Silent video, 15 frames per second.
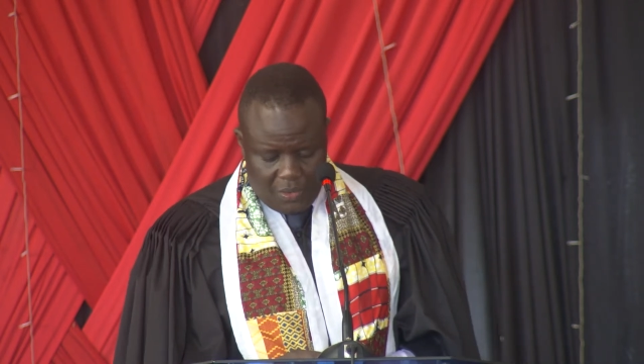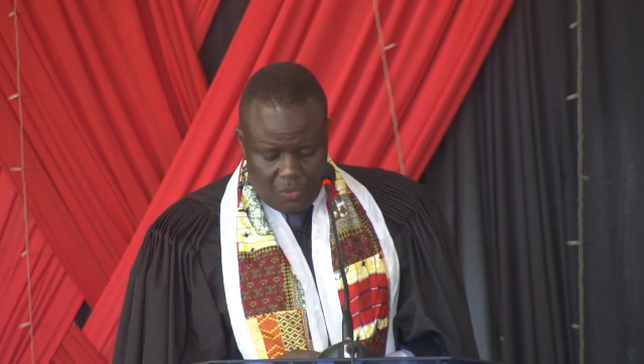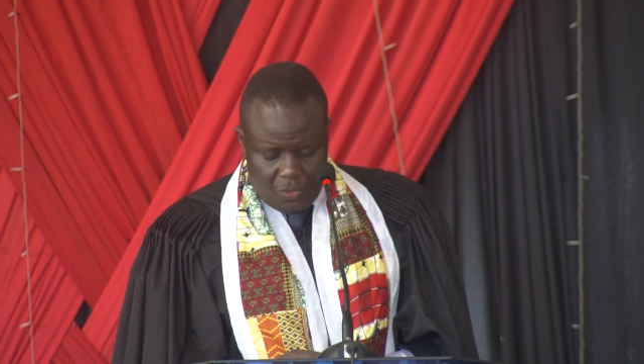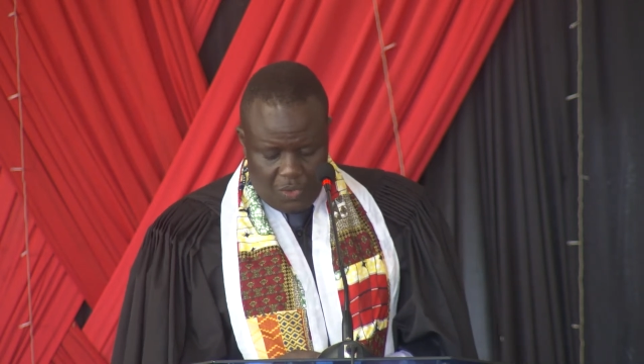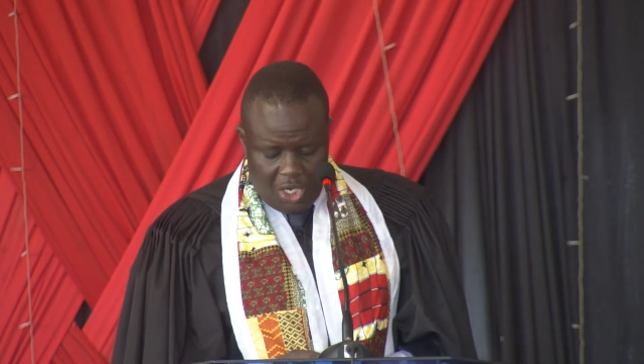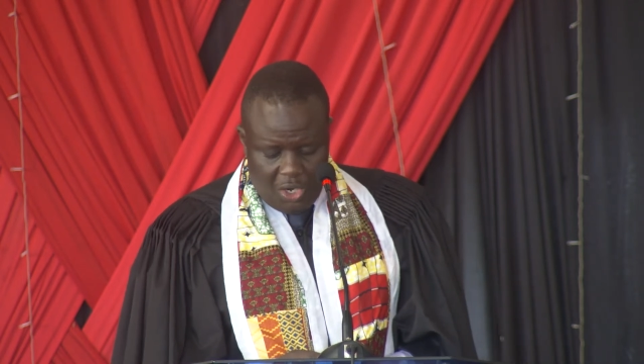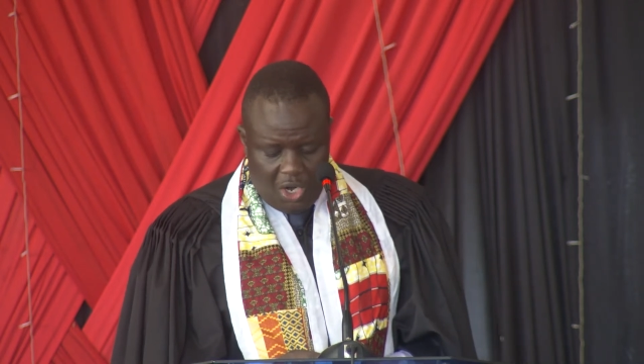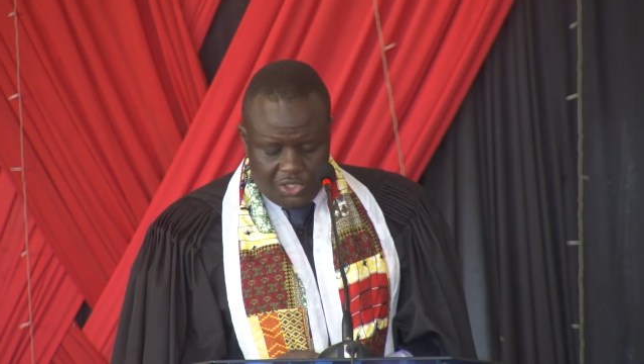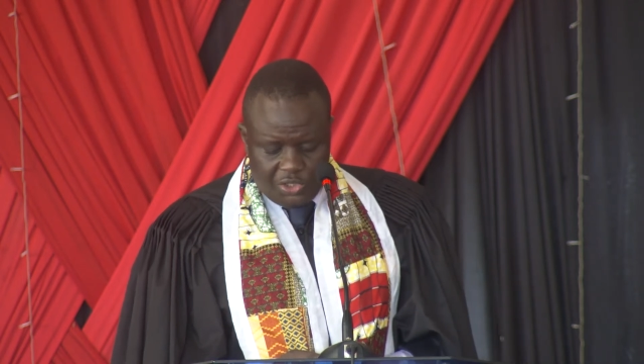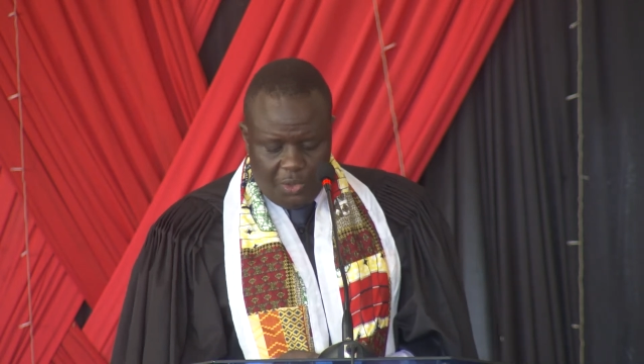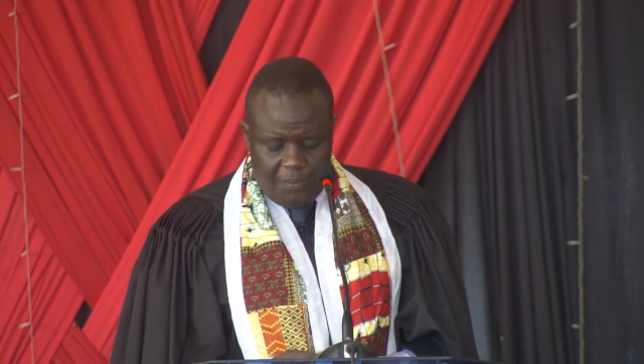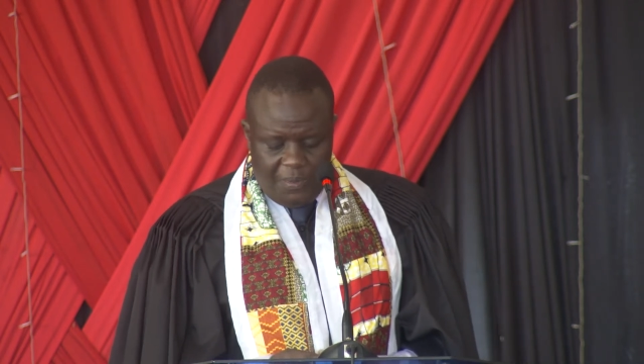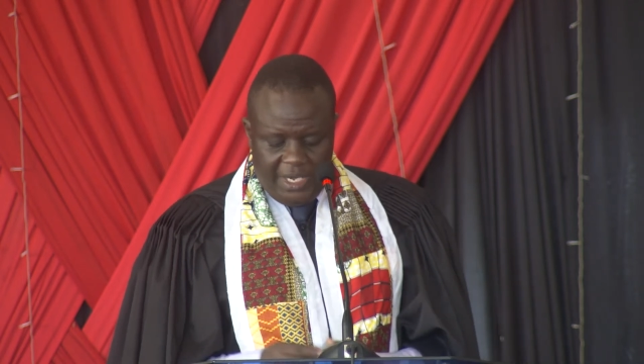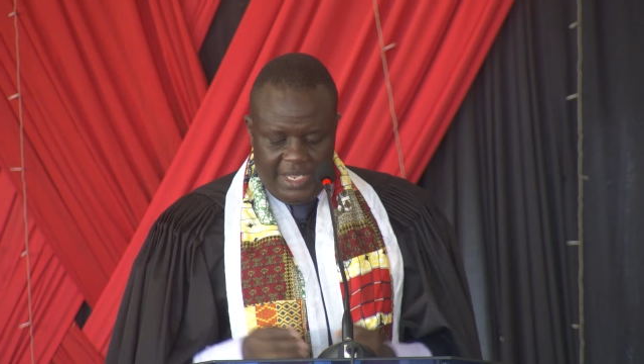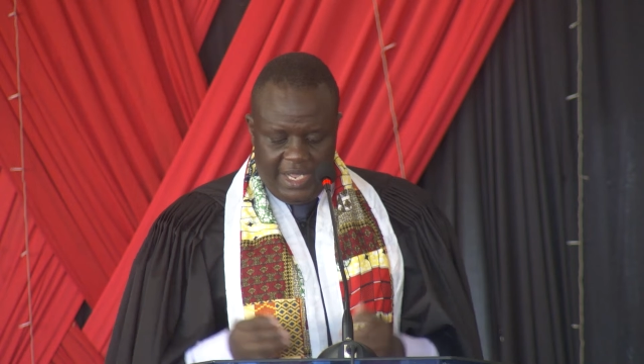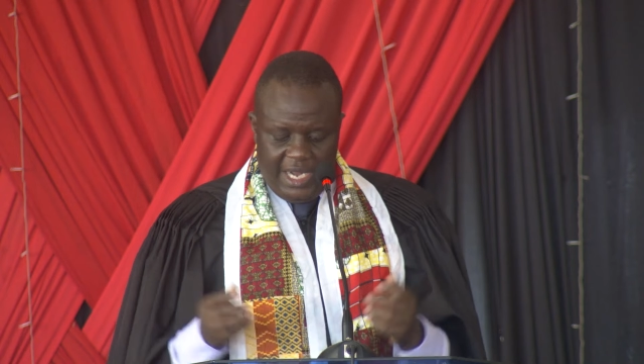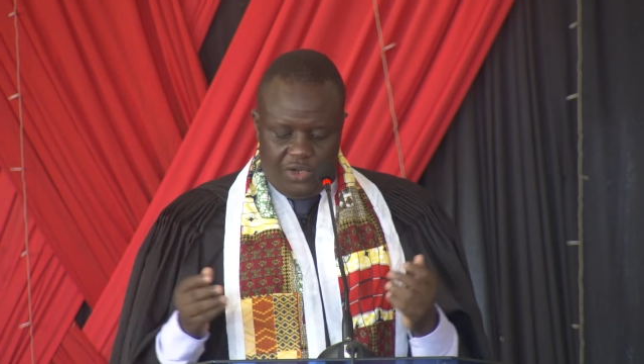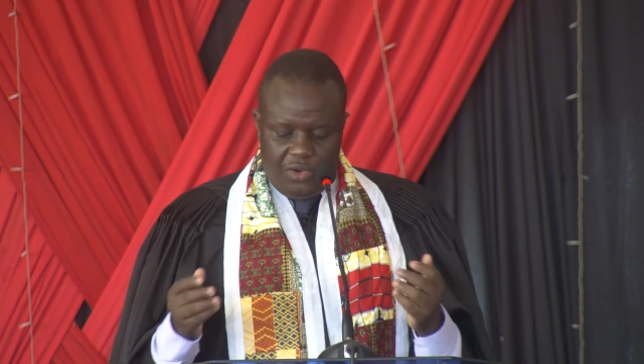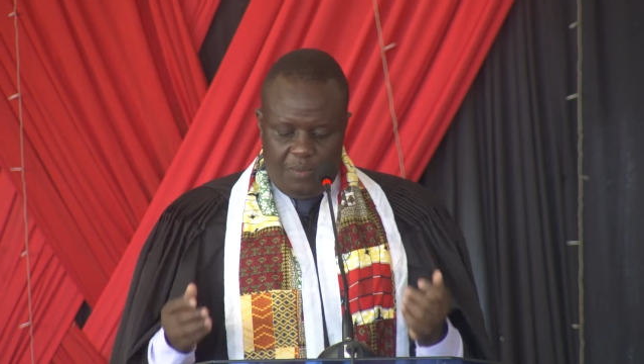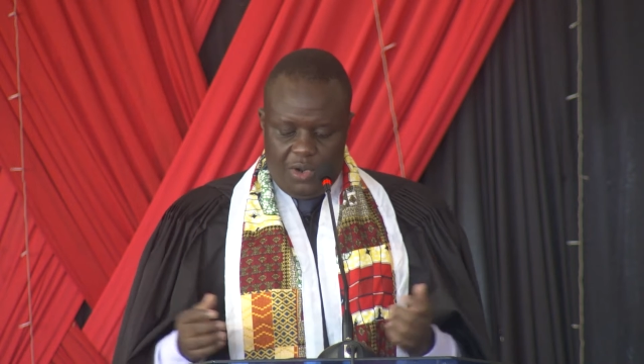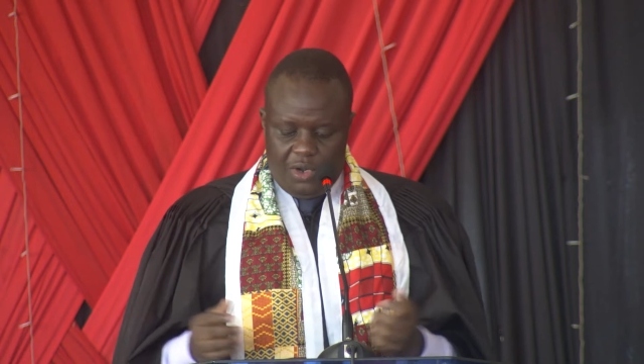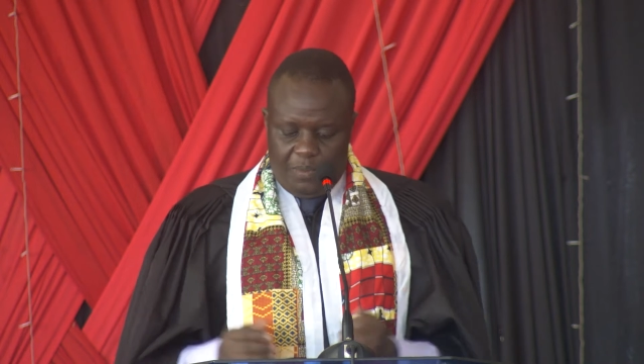we also play a
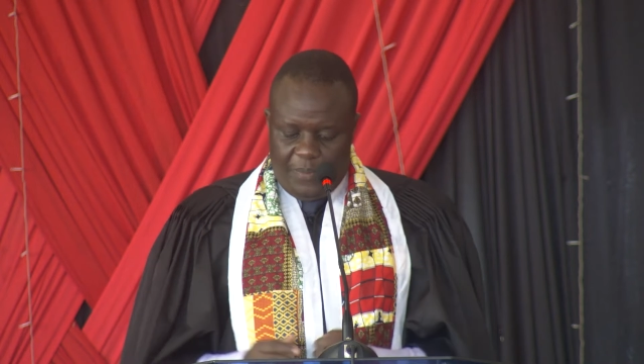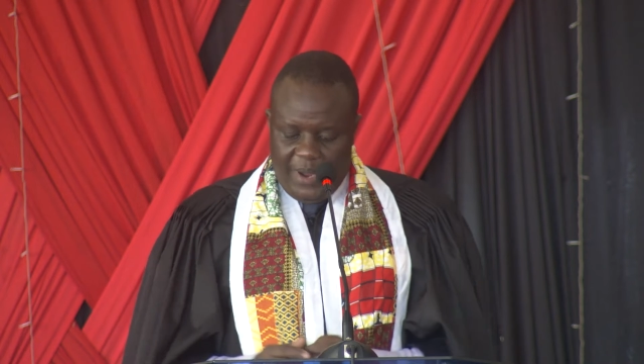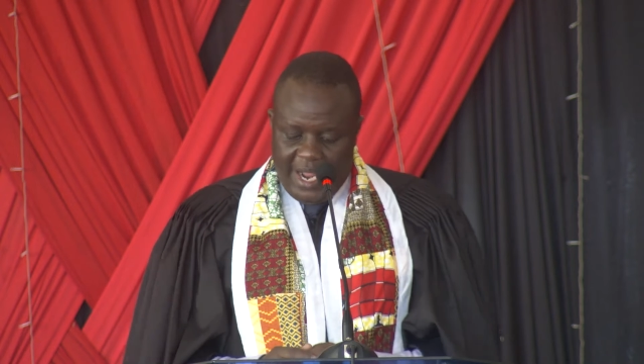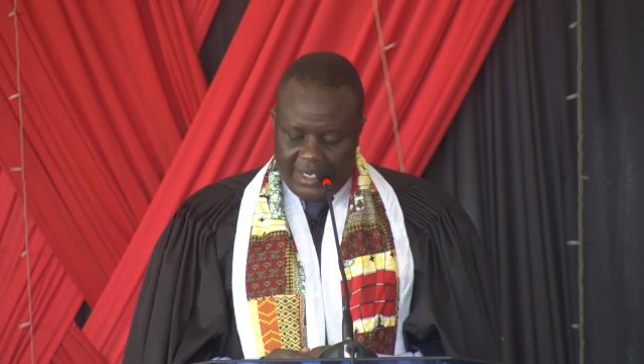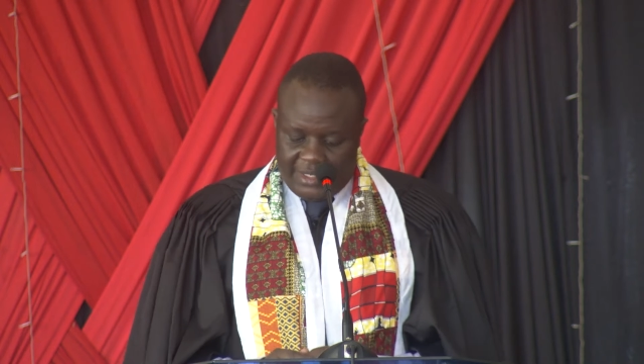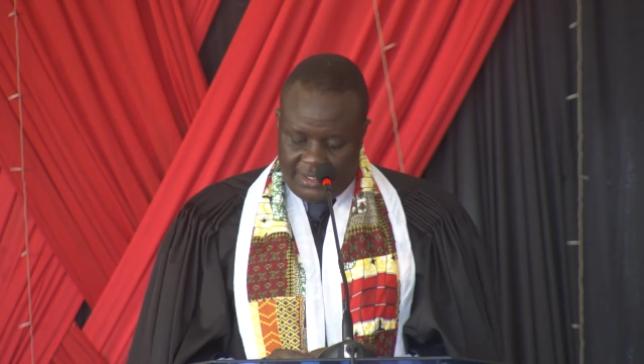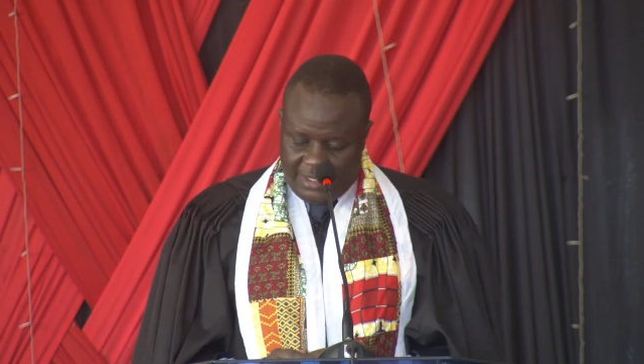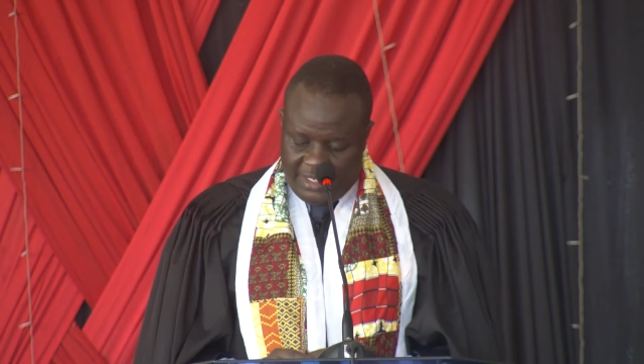noble part